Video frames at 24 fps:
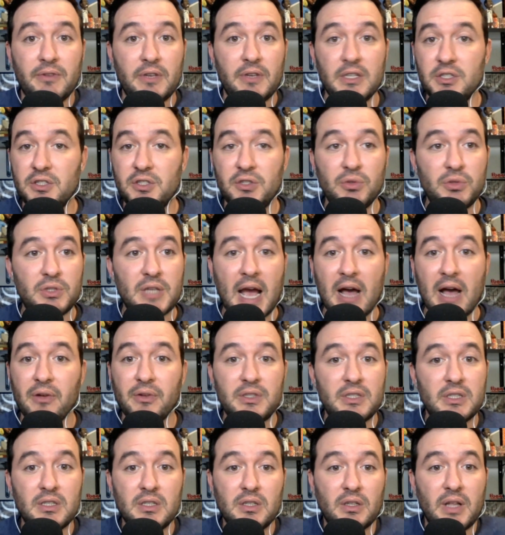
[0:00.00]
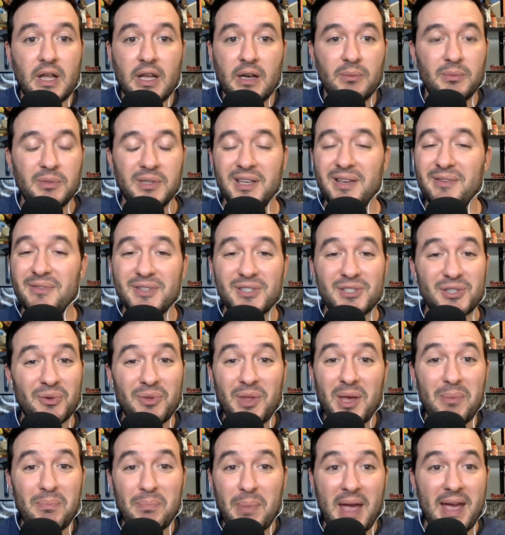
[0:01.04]
He's too talented to let him leave, and so
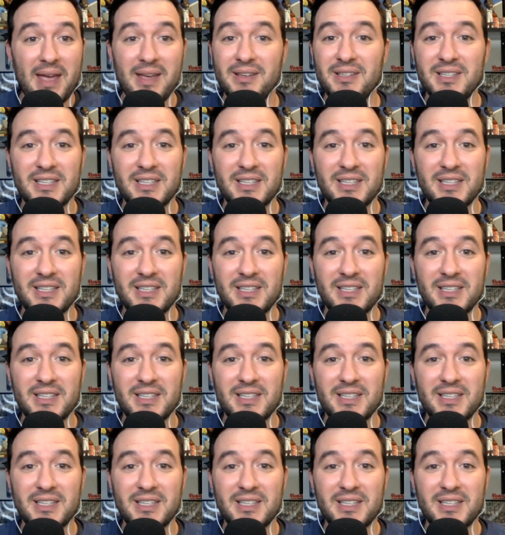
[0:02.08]
they paid